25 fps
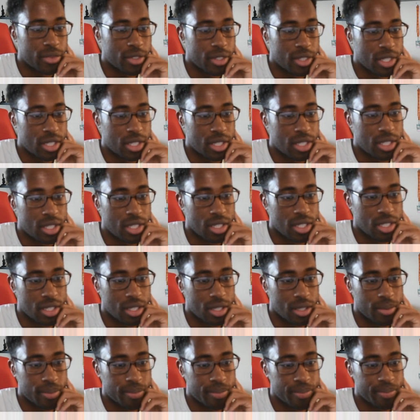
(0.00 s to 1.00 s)
Let's
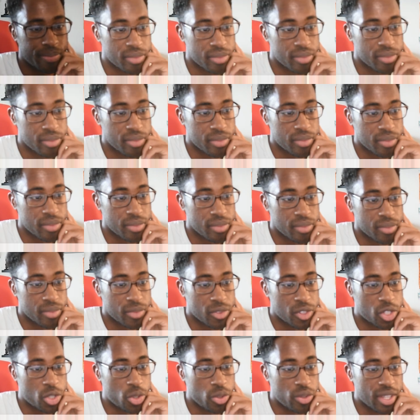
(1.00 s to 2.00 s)
see,
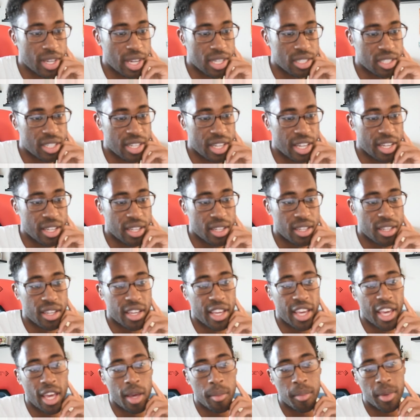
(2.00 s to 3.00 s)
2008,
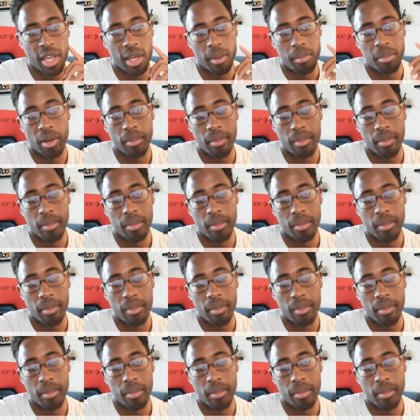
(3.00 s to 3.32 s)
Cammy and